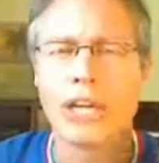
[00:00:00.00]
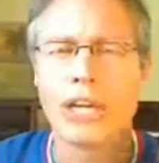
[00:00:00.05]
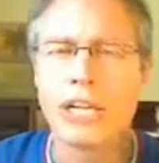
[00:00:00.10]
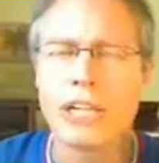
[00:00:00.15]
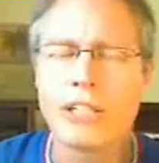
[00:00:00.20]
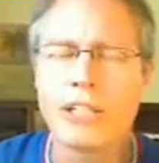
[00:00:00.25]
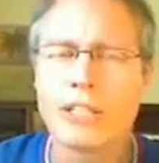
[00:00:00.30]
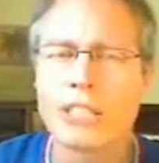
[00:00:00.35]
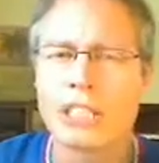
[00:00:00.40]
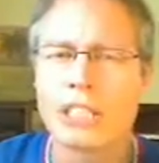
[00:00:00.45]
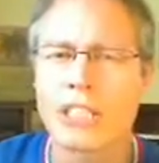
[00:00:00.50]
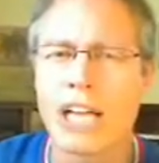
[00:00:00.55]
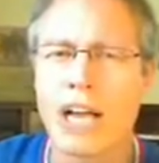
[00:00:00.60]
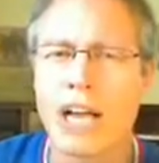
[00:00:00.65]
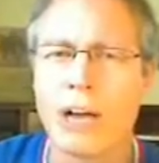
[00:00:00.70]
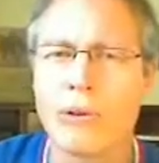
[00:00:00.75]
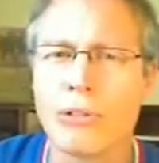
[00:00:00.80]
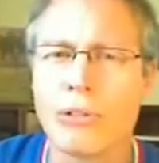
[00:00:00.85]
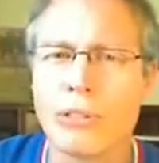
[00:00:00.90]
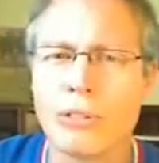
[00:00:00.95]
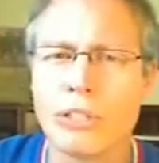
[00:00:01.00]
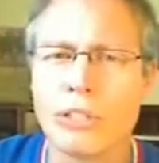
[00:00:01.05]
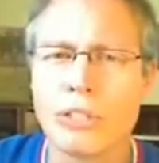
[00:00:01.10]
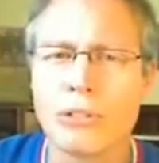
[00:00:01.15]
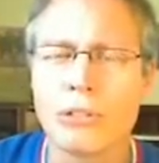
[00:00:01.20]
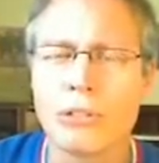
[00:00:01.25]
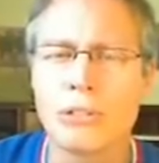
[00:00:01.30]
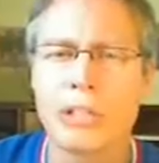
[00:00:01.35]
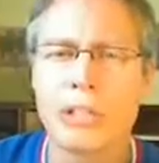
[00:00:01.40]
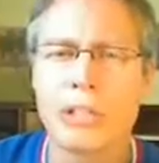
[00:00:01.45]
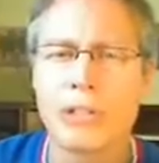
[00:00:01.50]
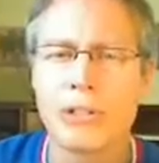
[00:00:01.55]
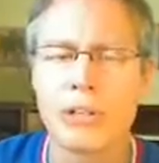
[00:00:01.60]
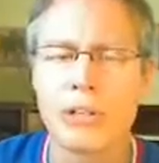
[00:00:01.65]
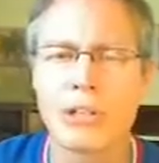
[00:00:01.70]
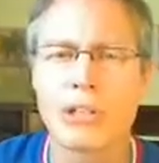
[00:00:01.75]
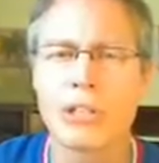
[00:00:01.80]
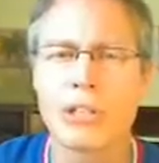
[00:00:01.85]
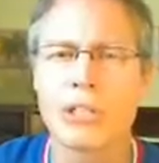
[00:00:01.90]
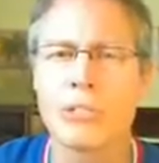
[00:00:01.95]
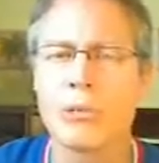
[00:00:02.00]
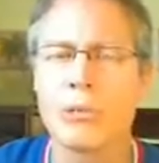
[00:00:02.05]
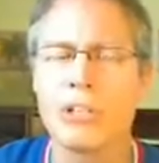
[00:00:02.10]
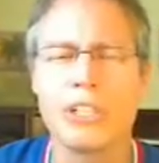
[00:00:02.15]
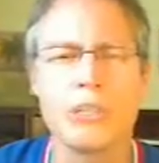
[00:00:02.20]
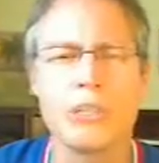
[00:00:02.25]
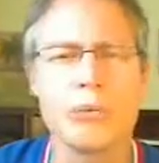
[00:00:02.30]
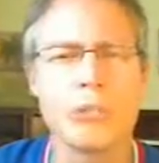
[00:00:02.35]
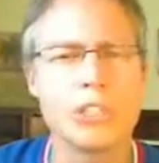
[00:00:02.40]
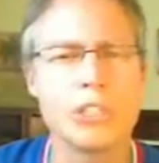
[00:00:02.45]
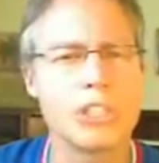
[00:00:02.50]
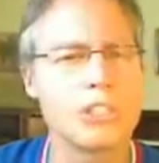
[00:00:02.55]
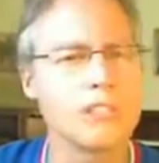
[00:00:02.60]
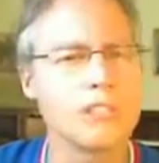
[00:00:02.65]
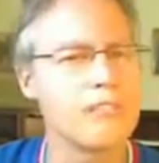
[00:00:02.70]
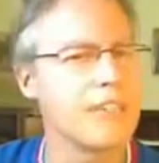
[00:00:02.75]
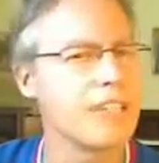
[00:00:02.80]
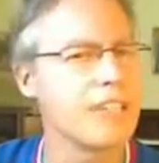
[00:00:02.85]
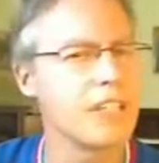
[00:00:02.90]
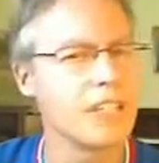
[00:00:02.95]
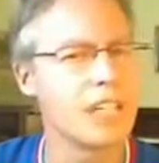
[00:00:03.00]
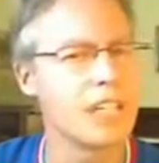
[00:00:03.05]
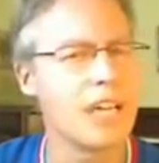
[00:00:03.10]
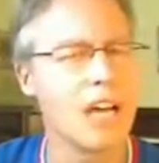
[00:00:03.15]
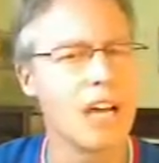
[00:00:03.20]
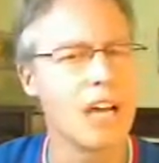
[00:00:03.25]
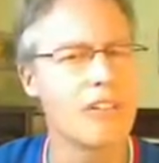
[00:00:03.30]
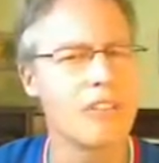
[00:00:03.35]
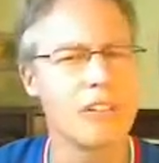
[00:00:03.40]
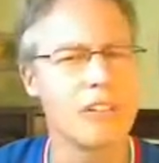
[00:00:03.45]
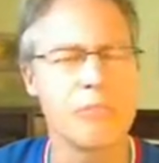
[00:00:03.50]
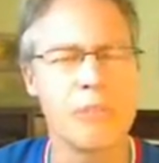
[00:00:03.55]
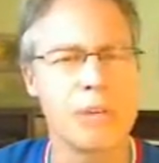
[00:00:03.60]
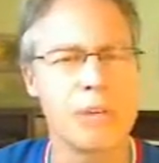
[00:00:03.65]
Hear a sound or two that you heard when you were just feeling confident.